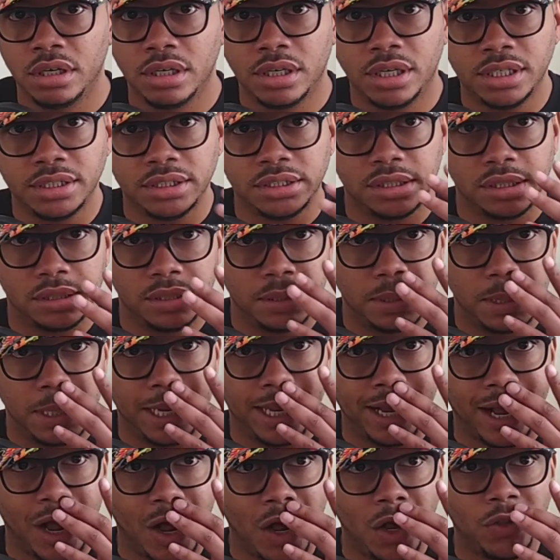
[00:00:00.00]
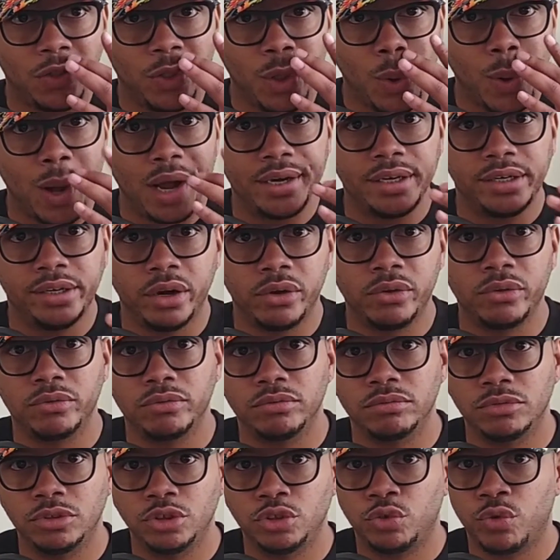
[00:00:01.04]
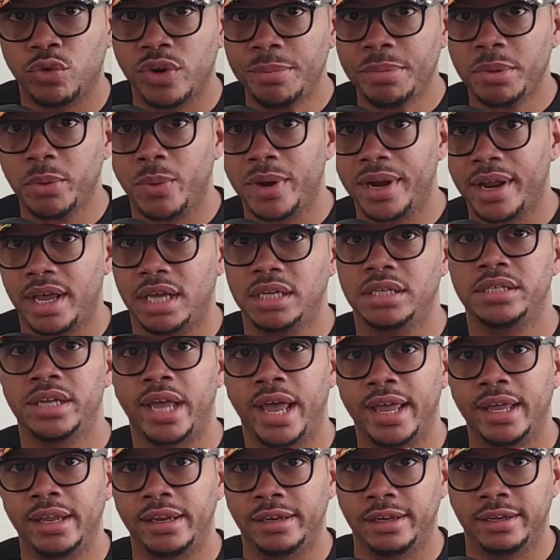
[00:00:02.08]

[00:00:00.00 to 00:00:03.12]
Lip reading: because although I don't script what I say,